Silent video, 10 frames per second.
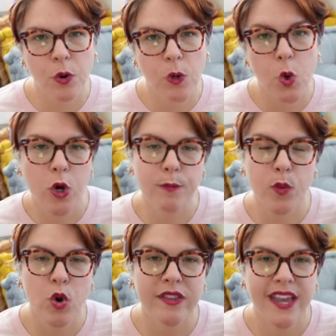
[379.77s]
or cork
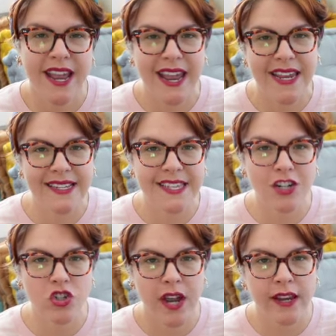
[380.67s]
board that hangs in
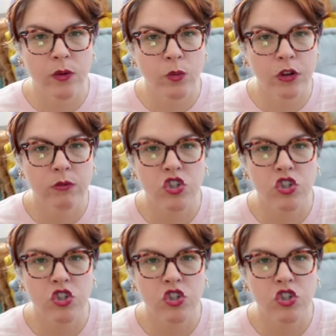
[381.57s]
our dining room,